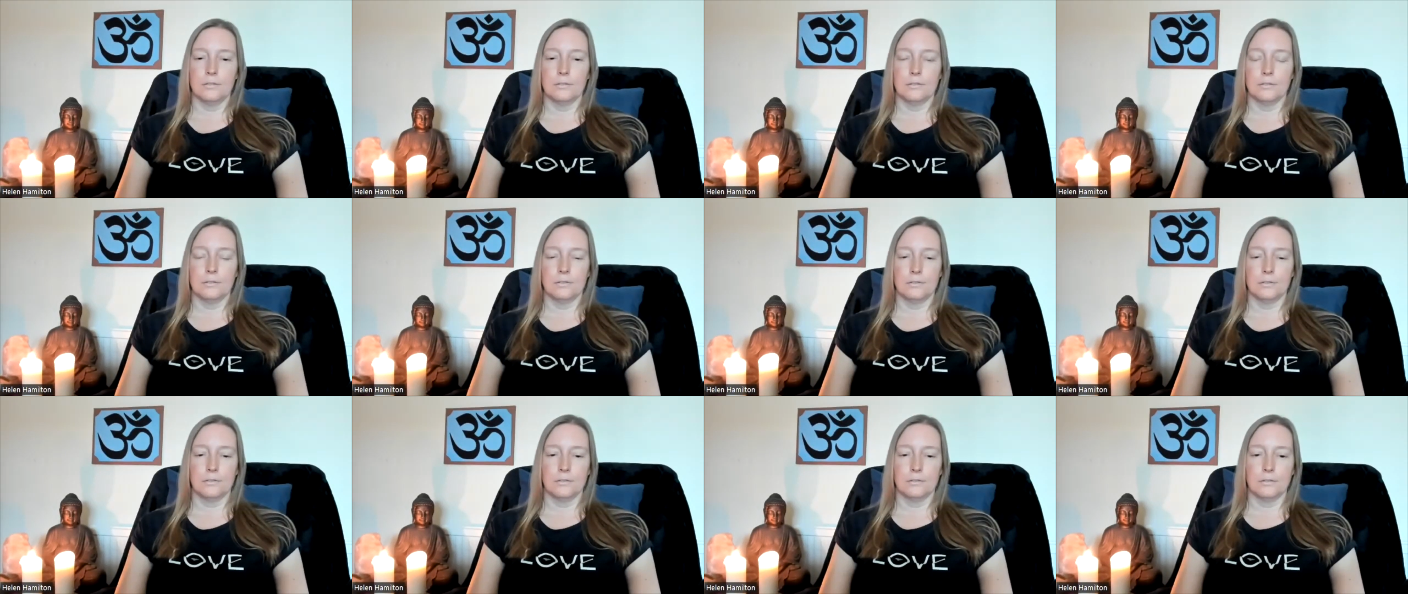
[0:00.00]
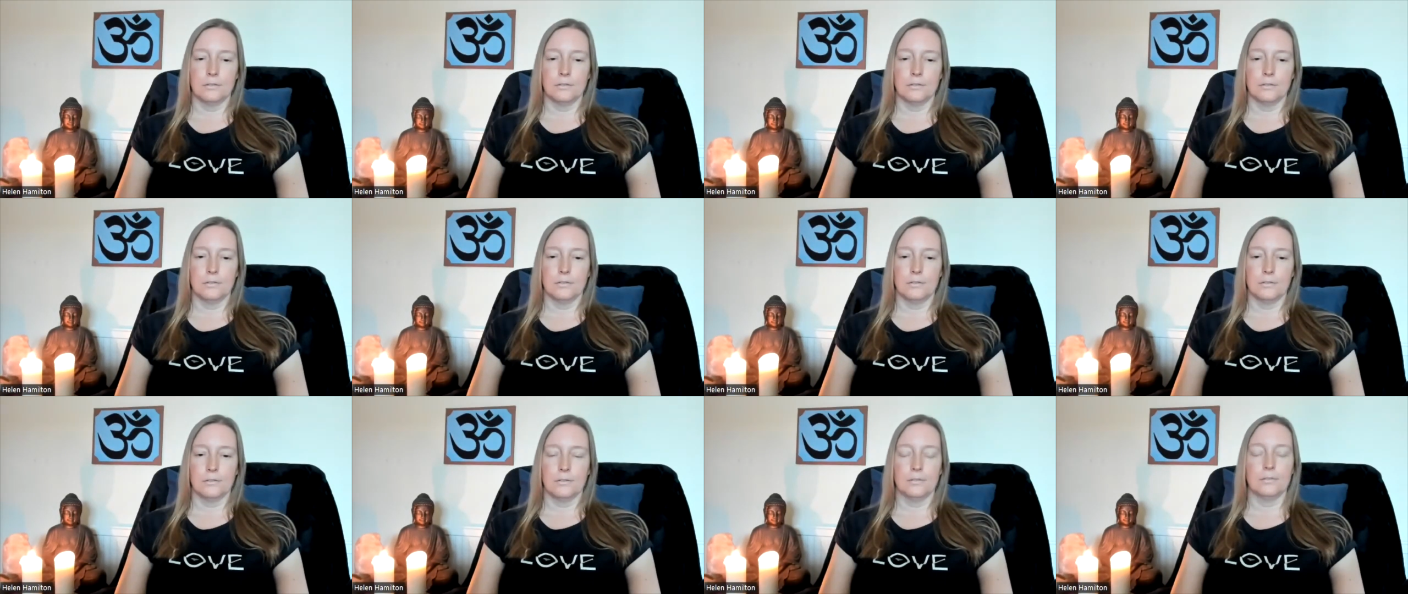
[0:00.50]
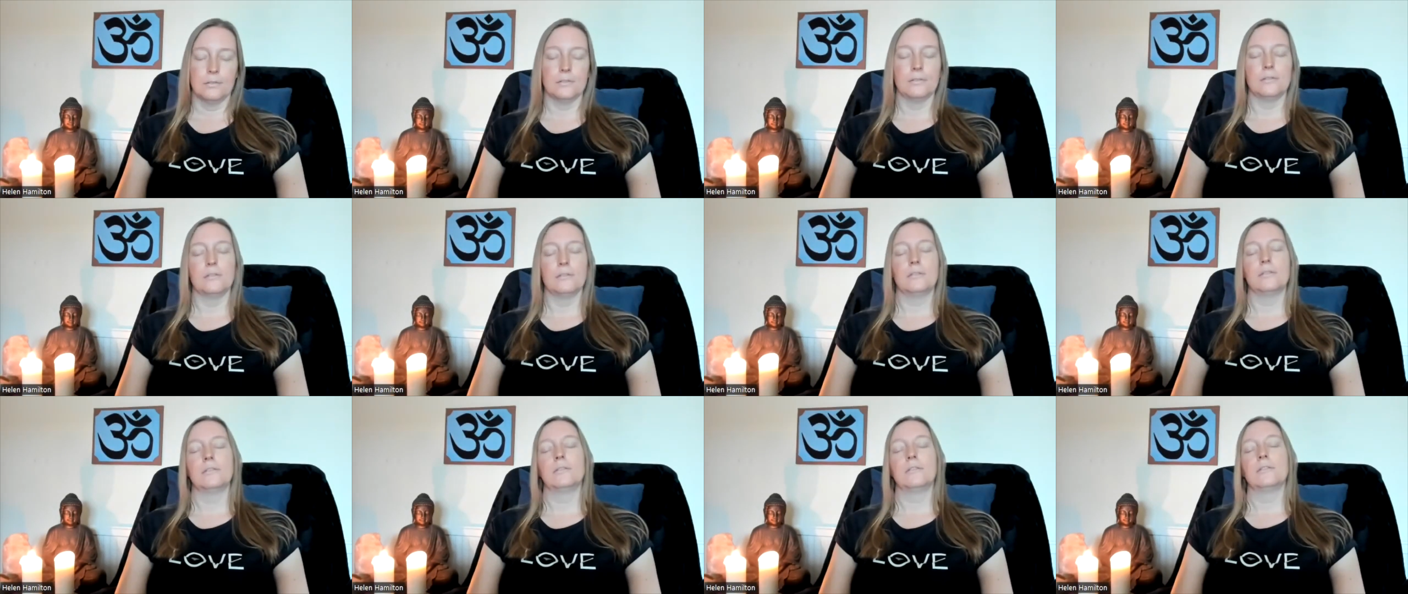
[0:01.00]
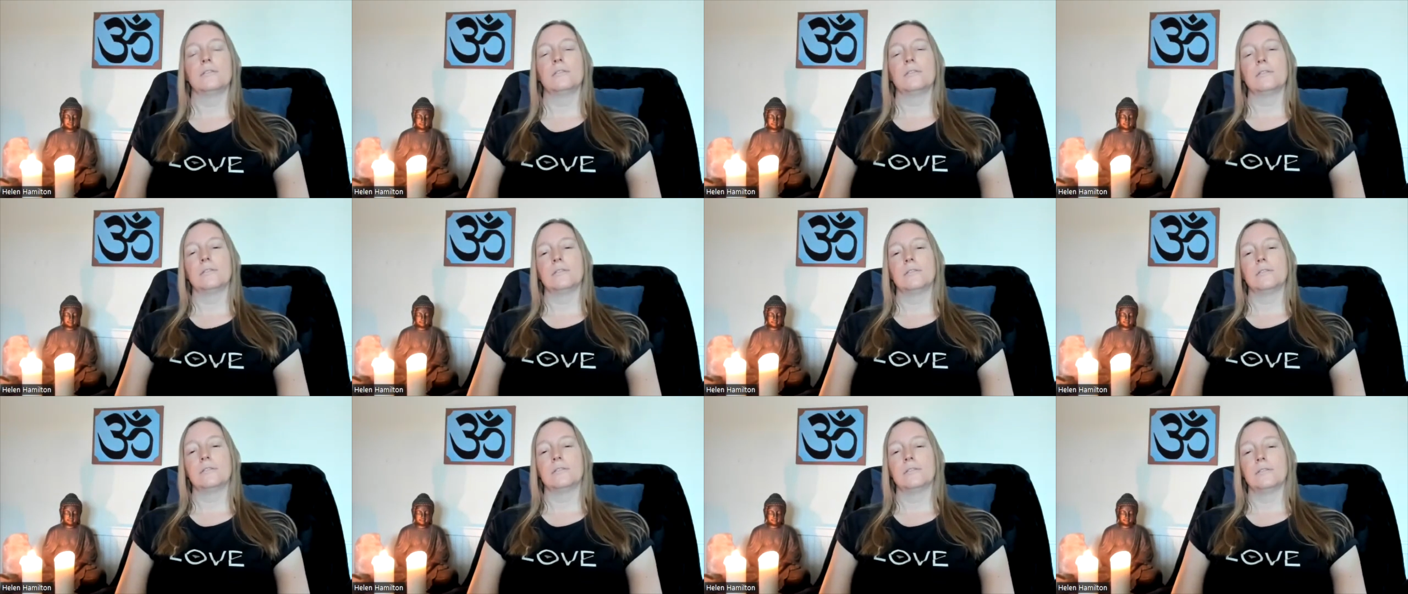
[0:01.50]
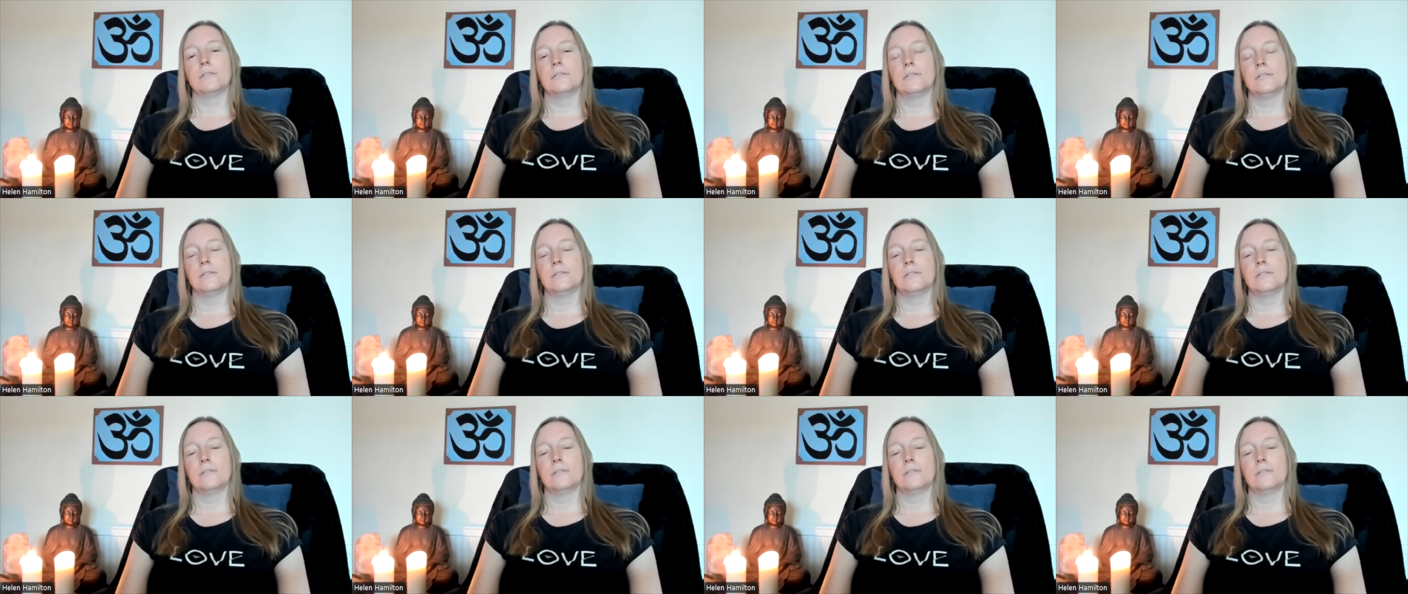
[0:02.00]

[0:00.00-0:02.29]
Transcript: Nothing is said.